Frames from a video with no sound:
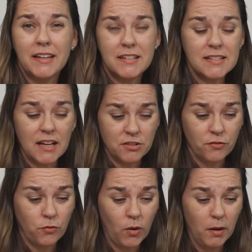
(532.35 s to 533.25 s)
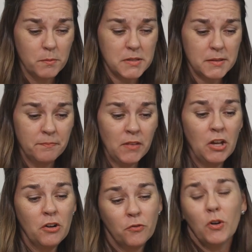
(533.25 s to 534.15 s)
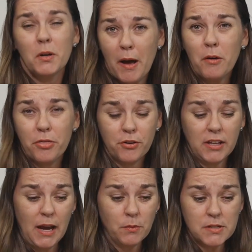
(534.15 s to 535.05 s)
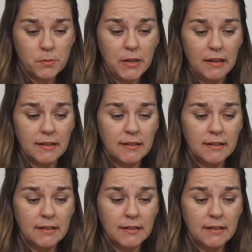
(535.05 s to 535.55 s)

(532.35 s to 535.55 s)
discussion forums, for about 30 hours a week.